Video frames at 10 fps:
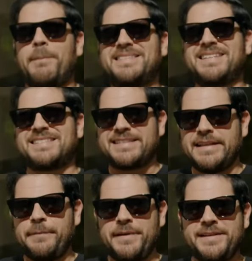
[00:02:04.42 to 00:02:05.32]
But the
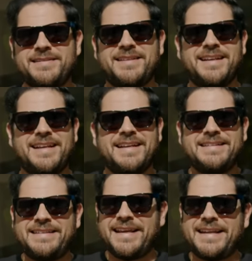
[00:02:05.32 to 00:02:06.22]
slimness
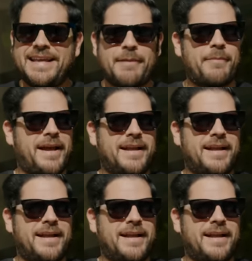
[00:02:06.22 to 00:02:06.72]
did get